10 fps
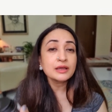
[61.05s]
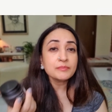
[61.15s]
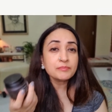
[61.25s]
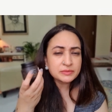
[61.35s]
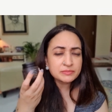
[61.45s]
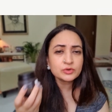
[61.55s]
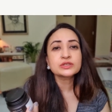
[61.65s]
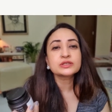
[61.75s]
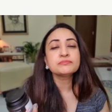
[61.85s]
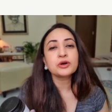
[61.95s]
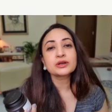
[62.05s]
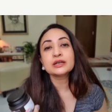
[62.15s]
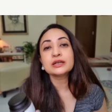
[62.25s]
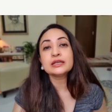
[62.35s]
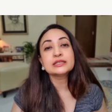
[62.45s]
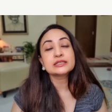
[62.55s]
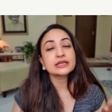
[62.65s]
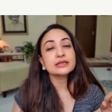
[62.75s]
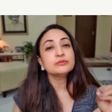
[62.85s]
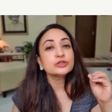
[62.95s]
but most importantly it's
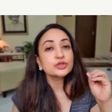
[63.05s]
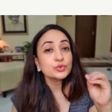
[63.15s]
able to